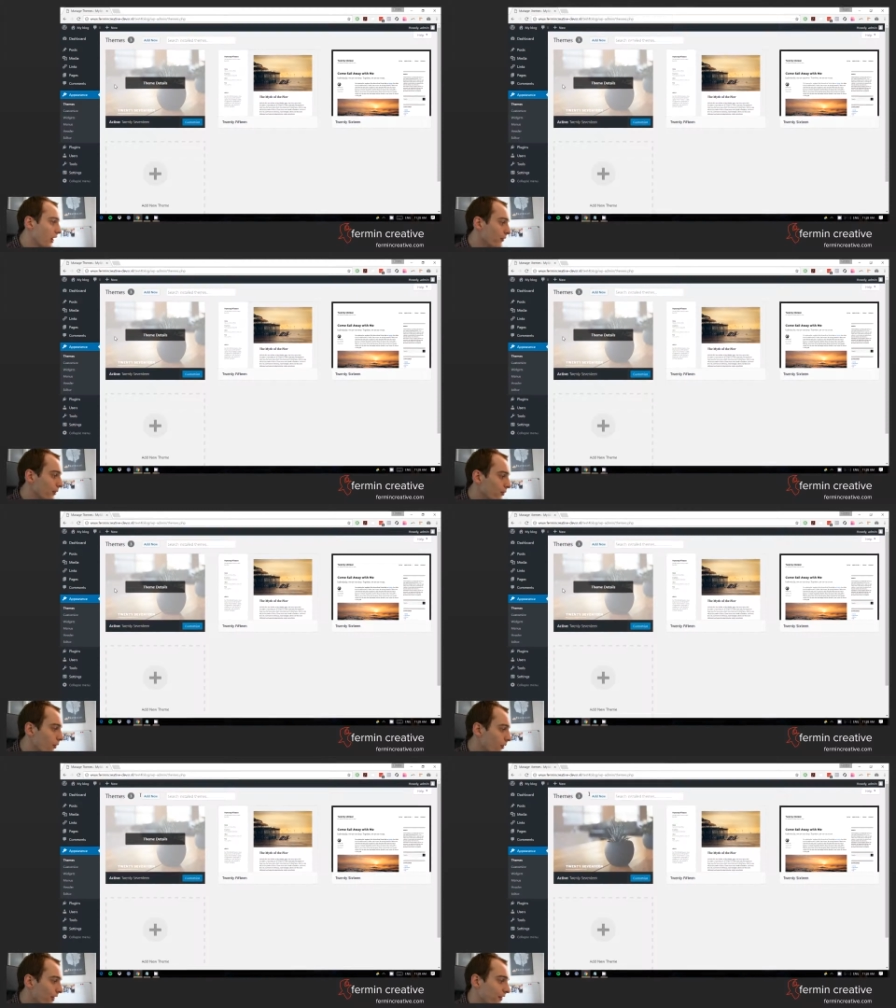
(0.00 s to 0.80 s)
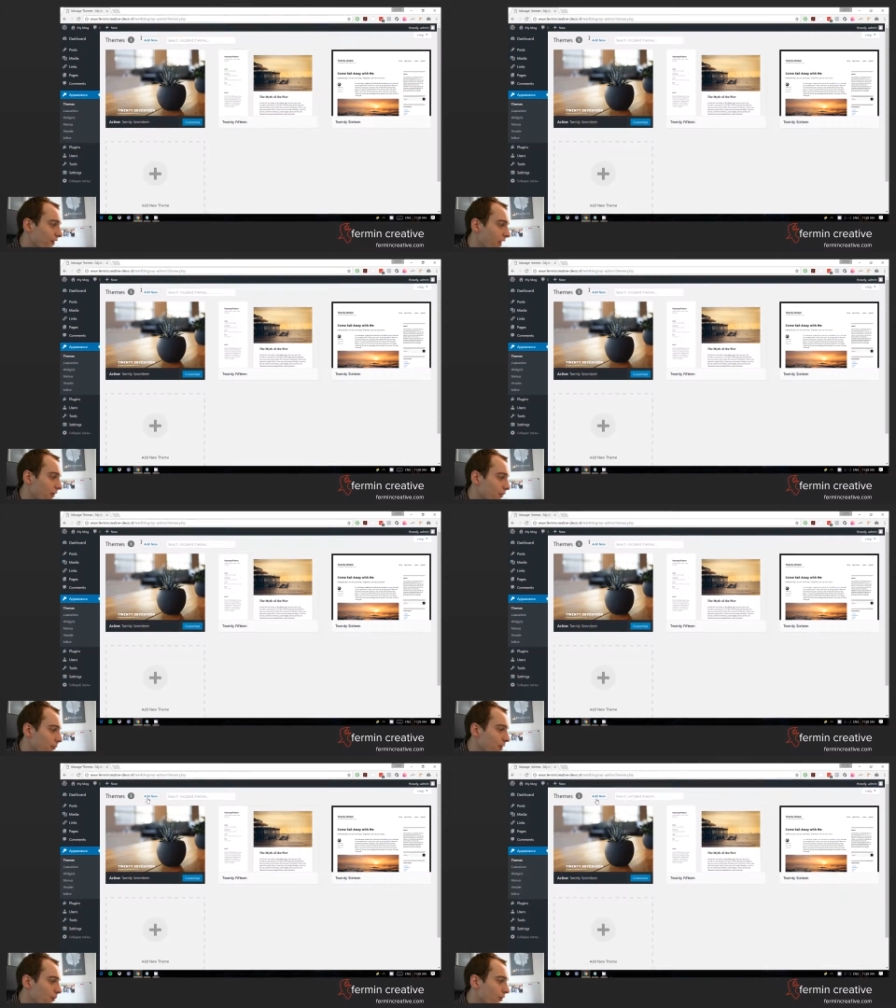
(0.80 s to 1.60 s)
If you want to go and add
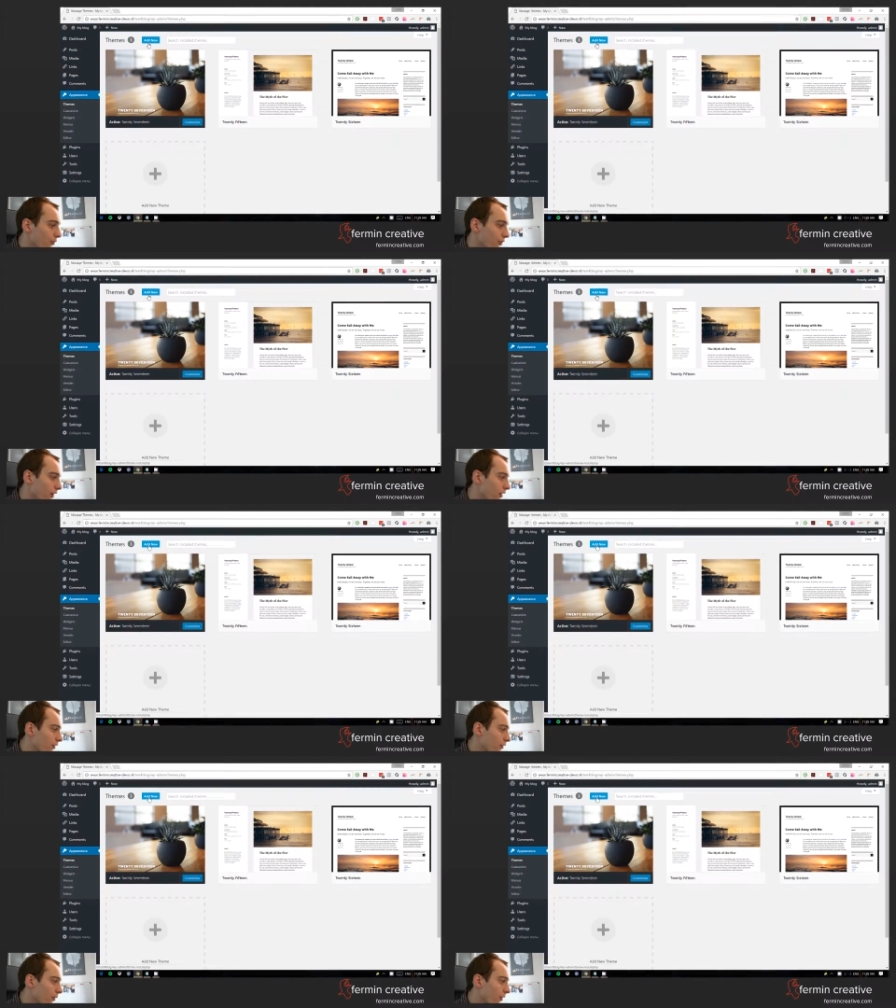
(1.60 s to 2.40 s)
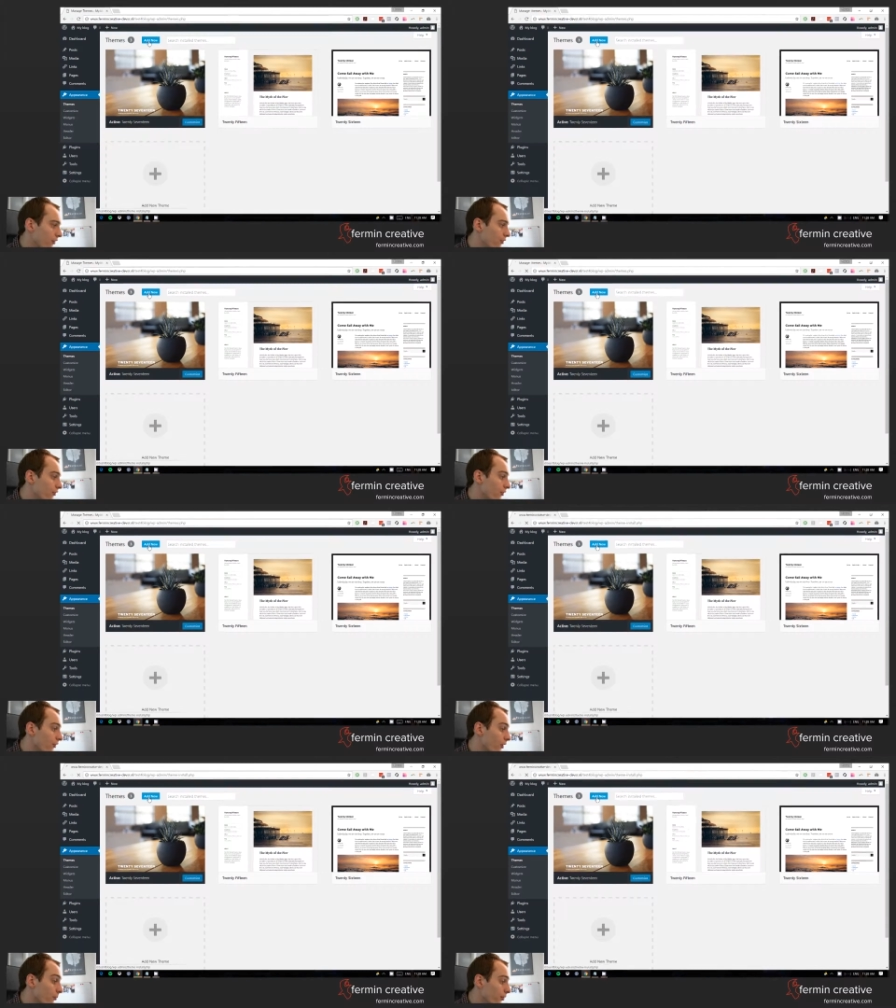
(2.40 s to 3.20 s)
some new ones, you can go at
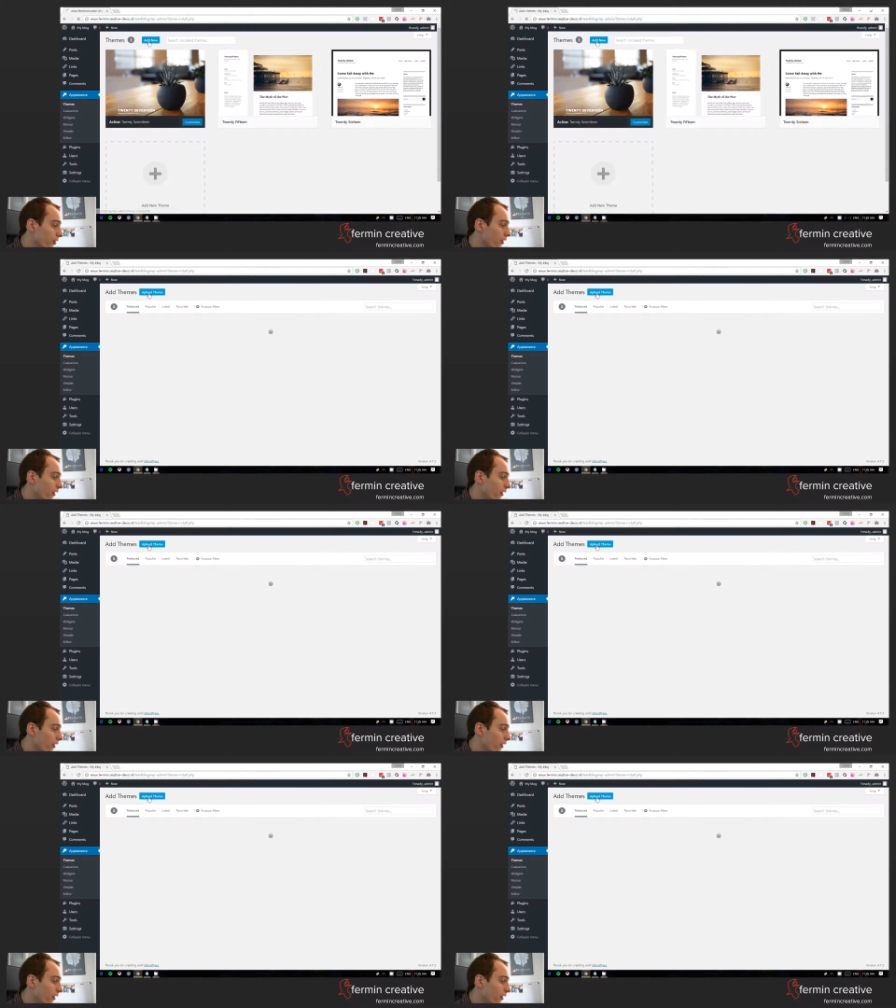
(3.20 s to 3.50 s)
the top,